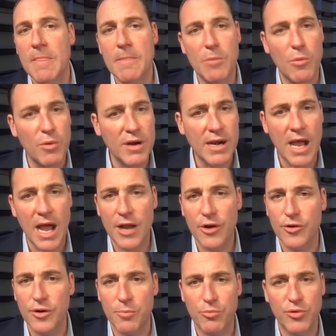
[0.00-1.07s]
But what an honor
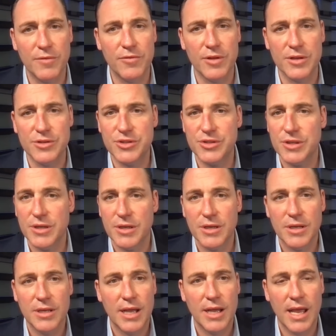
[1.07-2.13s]
and a privilege
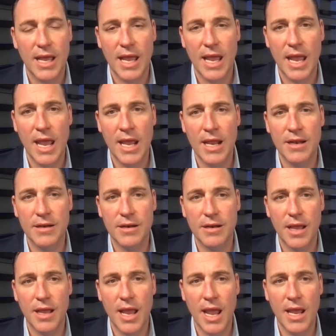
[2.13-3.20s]
and
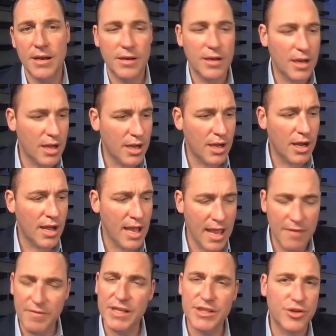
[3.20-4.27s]
a
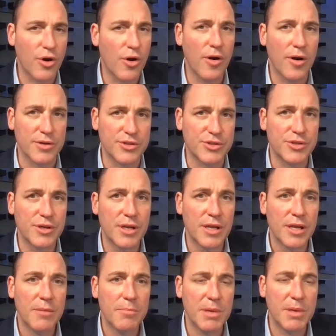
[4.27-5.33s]
heavy charge,
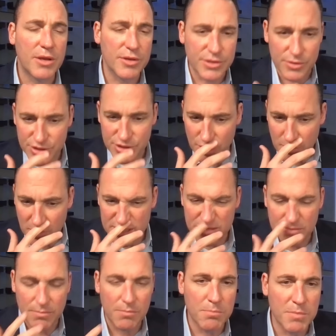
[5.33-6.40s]
because there's so much
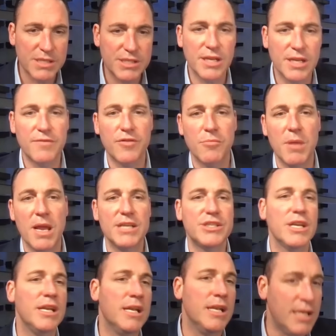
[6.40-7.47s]

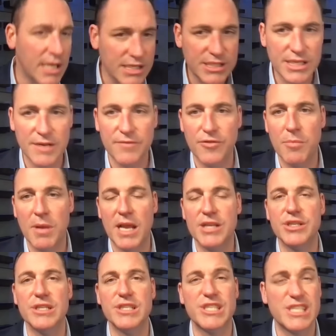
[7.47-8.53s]
misinformation,
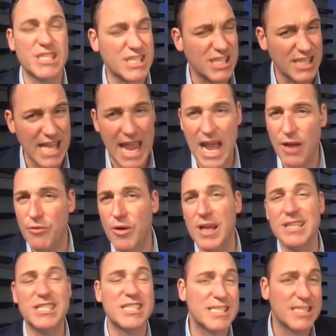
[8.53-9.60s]
disinformation,
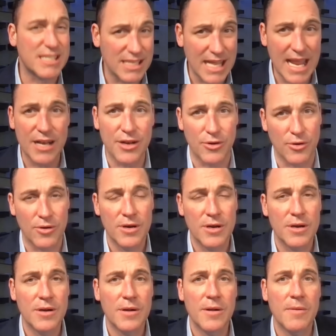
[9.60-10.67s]
outright slander
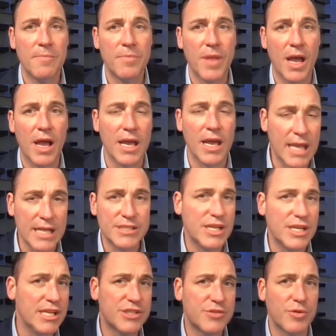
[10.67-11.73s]
against
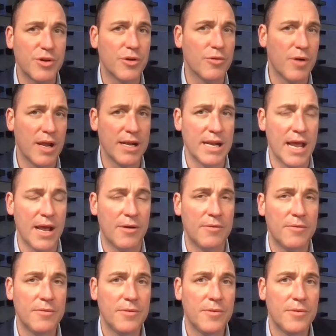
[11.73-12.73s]
Israel right now,